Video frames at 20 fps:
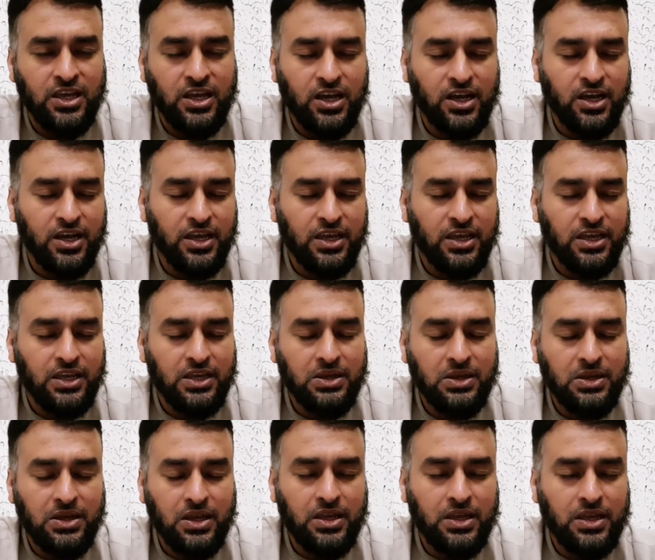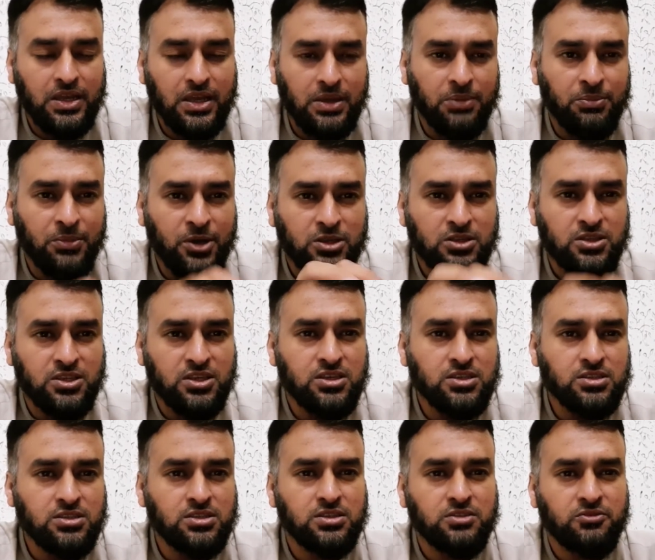Among
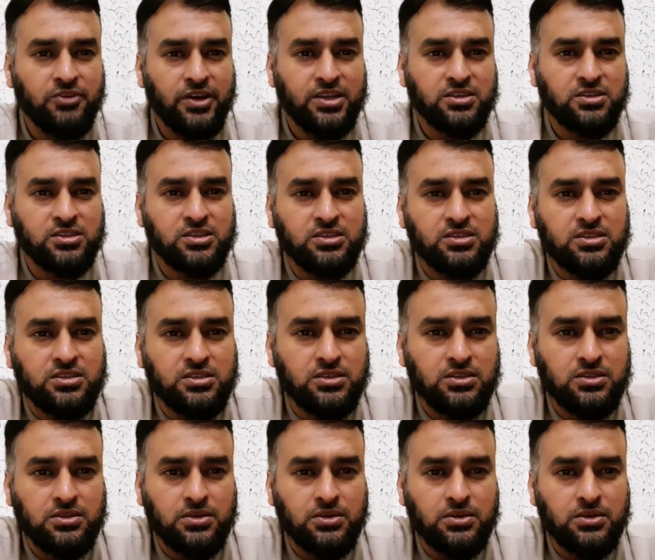these viruses,